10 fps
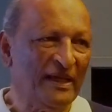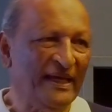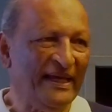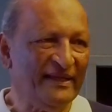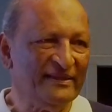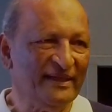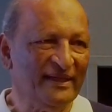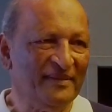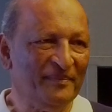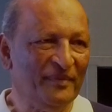And
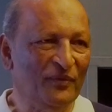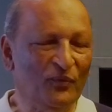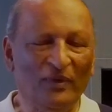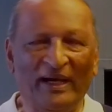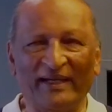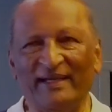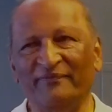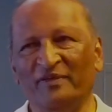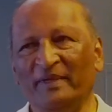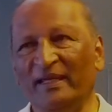uh, I come
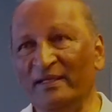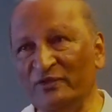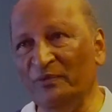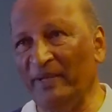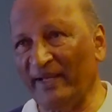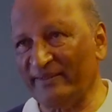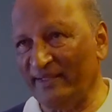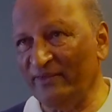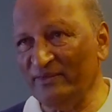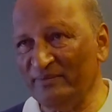from a Hindu
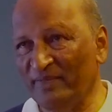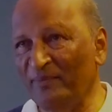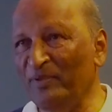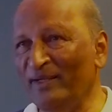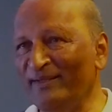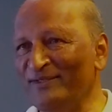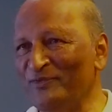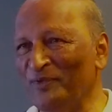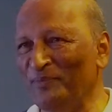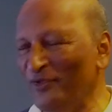background. My parents
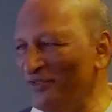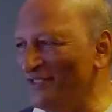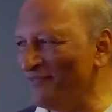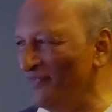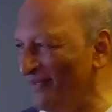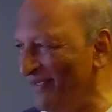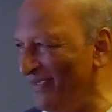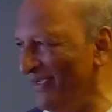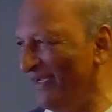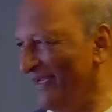were both
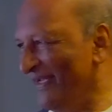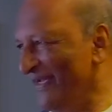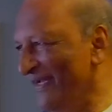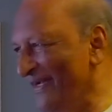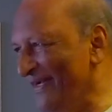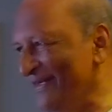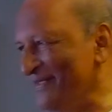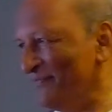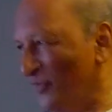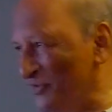very uh,
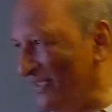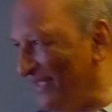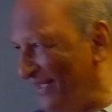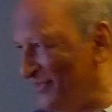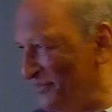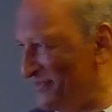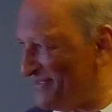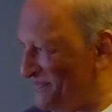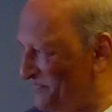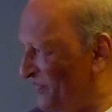devoted Hindus.